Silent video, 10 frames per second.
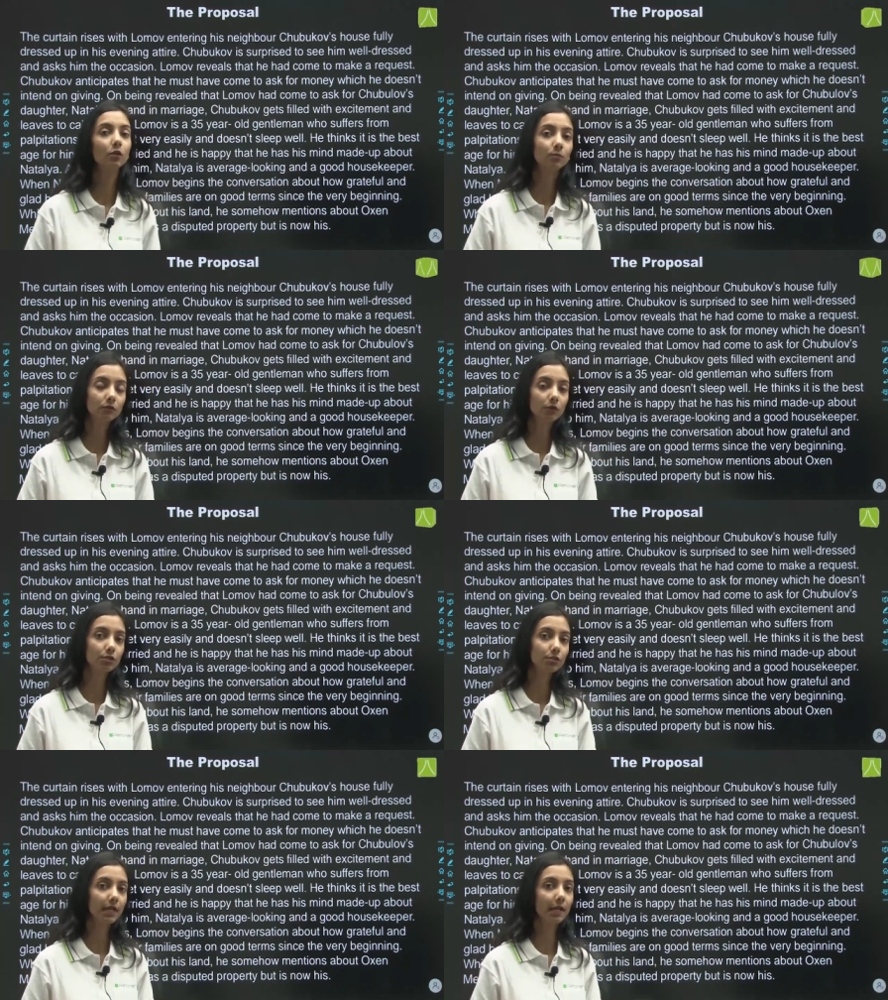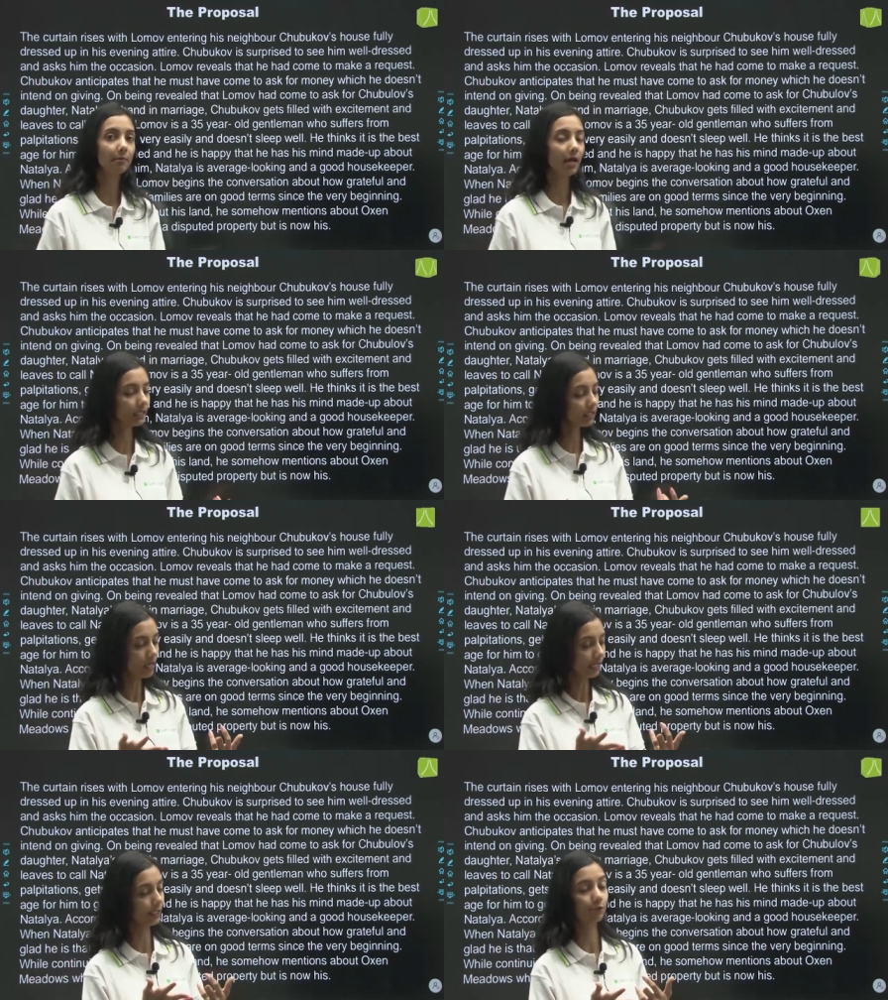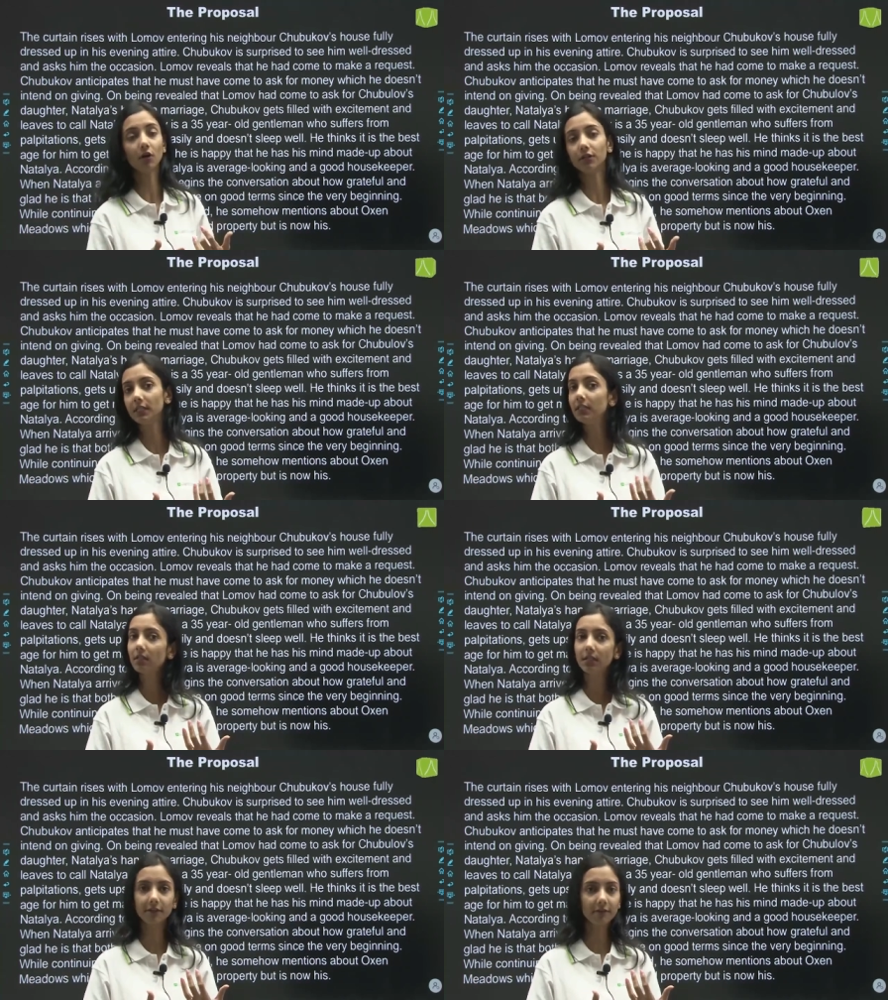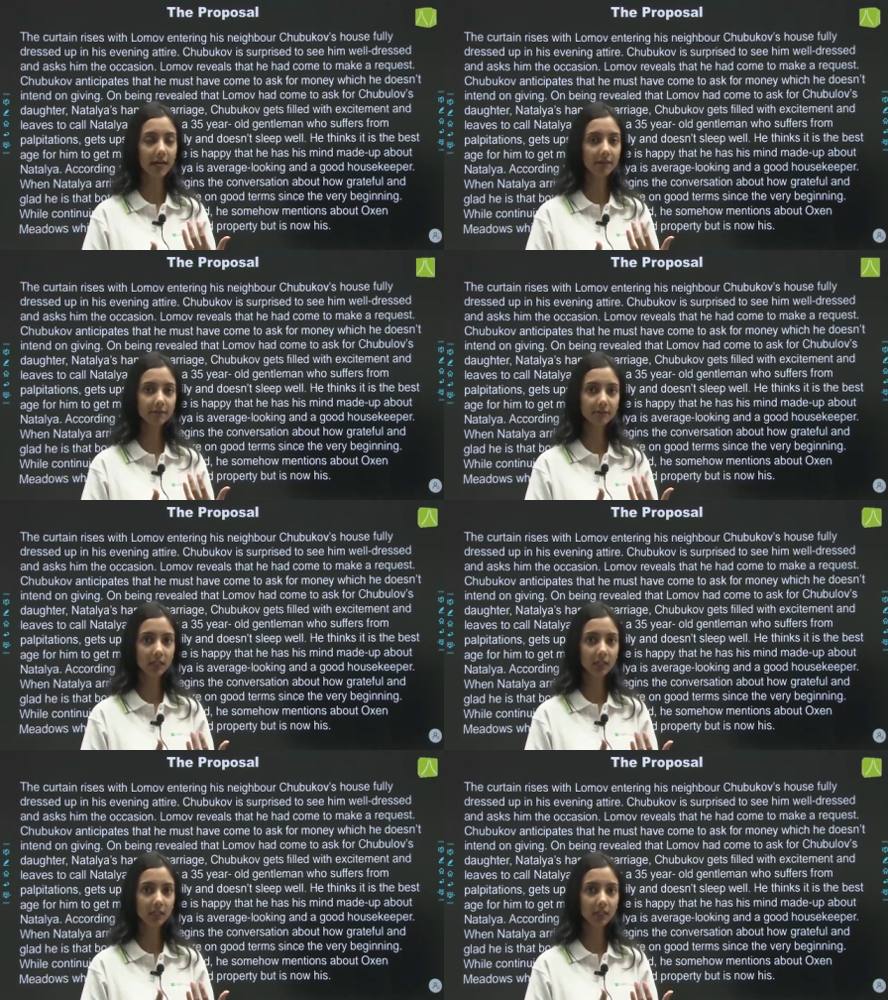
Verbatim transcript: Lomov wants to get married? He is already thirty-five.